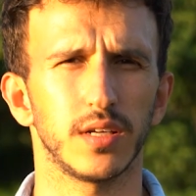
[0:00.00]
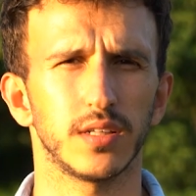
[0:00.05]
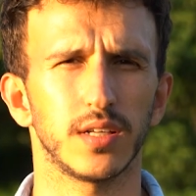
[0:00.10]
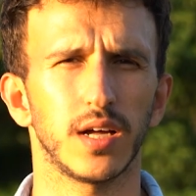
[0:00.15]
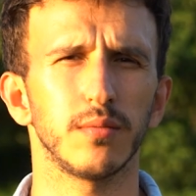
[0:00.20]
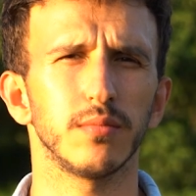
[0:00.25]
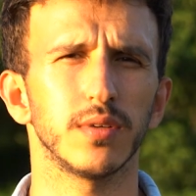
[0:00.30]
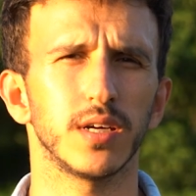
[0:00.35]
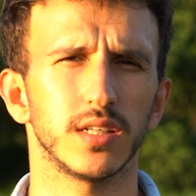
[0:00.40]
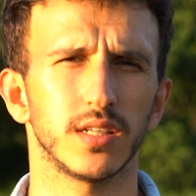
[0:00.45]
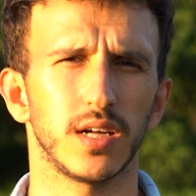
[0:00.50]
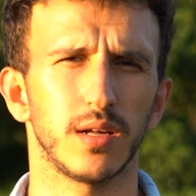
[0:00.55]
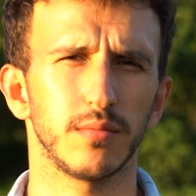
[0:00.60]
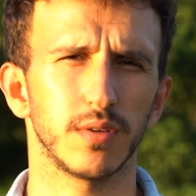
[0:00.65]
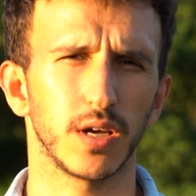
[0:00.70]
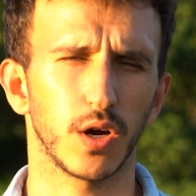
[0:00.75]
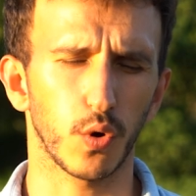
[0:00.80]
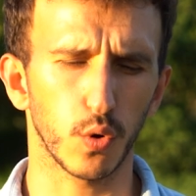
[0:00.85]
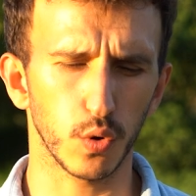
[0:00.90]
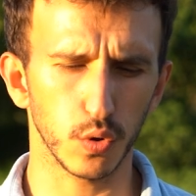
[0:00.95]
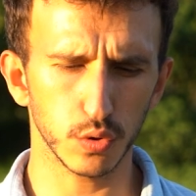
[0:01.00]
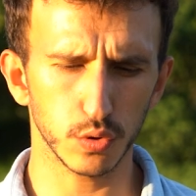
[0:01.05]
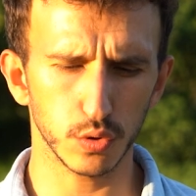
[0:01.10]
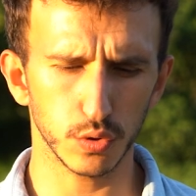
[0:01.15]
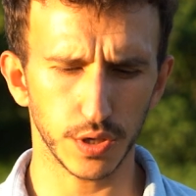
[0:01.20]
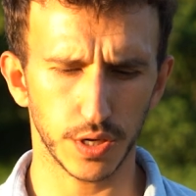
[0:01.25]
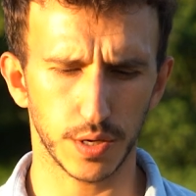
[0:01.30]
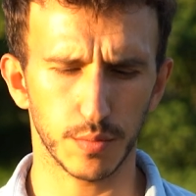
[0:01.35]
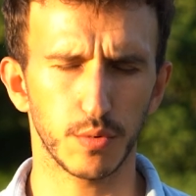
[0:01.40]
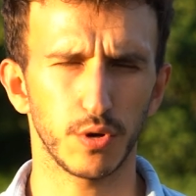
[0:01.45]
It wets the root area
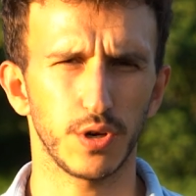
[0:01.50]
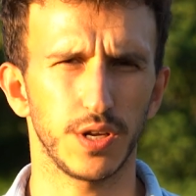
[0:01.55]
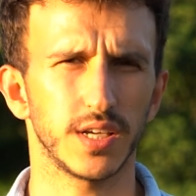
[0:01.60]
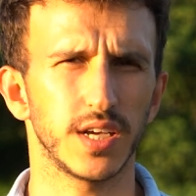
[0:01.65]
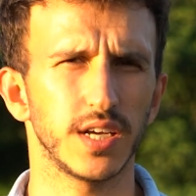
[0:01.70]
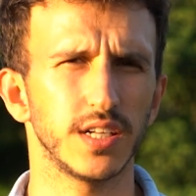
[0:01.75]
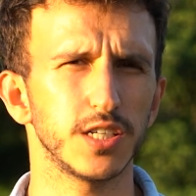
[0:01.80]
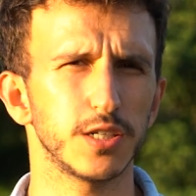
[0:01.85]
drop by drop.